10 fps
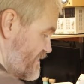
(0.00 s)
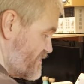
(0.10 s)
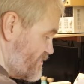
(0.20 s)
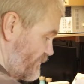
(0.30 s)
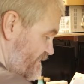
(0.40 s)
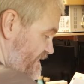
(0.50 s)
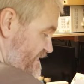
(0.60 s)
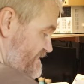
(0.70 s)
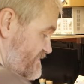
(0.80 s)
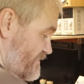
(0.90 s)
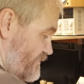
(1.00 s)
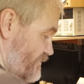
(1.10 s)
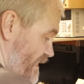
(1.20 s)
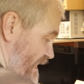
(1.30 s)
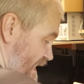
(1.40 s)
you don't need
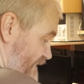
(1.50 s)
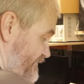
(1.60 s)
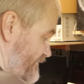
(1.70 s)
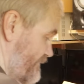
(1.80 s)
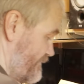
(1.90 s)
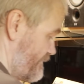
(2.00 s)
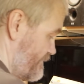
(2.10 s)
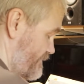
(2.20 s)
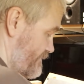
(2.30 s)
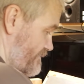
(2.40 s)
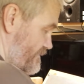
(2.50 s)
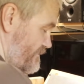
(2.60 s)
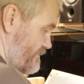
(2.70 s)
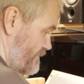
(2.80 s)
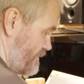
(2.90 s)
to have
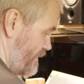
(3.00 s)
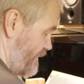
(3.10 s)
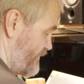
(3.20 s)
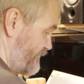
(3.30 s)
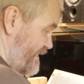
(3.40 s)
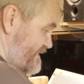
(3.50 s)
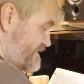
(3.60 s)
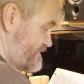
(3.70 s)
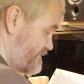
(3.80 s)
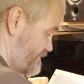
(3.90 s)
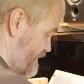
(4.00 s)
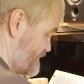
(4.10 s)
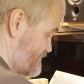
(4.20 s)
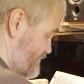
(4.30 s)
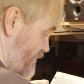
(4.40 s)
a threaded
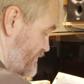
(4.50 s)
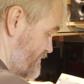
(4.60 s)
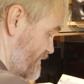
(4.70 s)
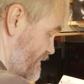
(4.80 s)
insert.